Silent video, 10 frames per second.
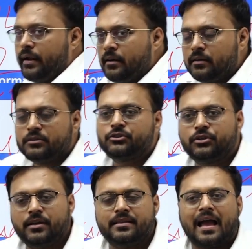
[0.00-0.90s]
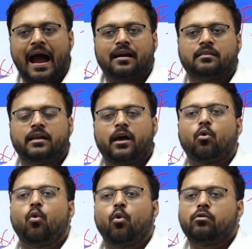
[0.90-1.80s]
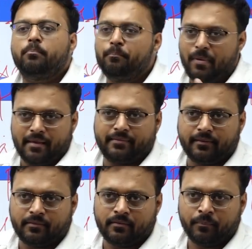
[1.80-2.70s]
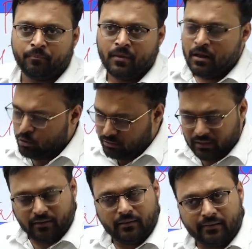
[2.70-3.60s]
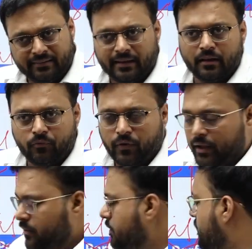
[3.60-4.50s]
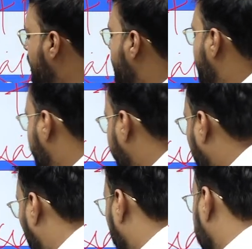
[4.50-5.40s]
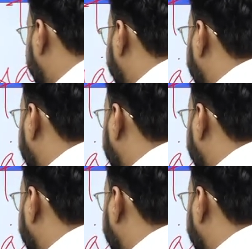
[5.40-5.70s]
industries at their own places. So this is the significance. Now,